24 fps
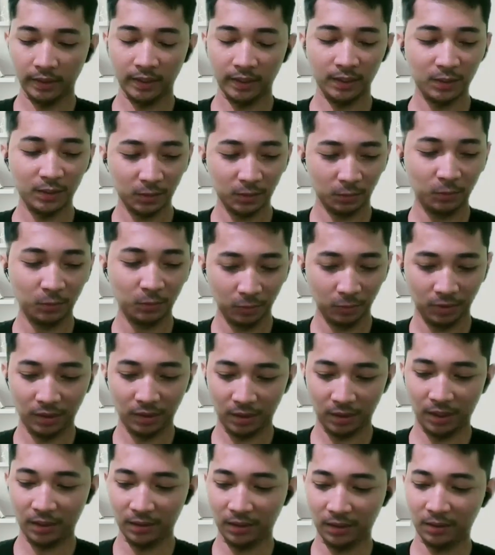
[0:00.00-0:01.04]
this
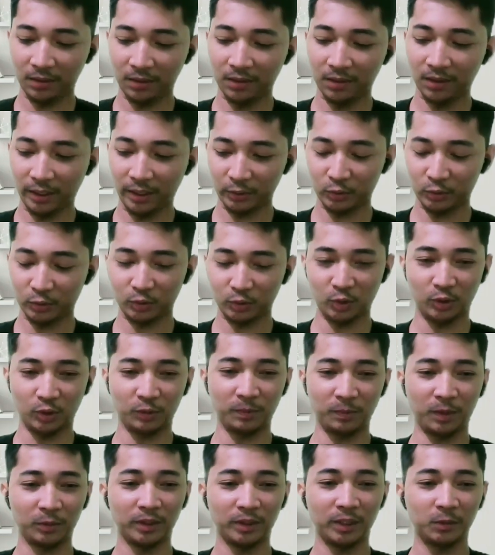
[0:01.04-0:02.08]
I really like to talk
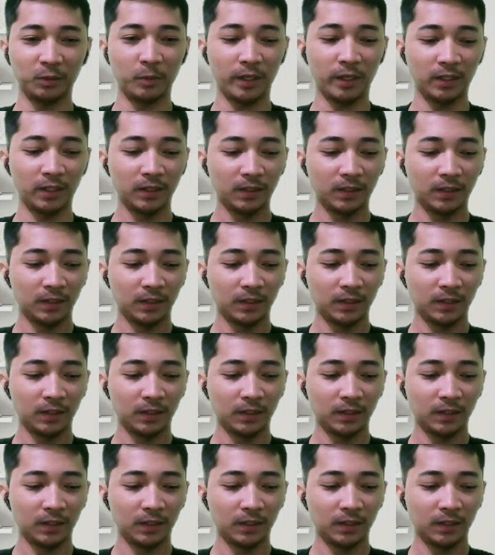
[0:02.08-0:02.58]
about that one.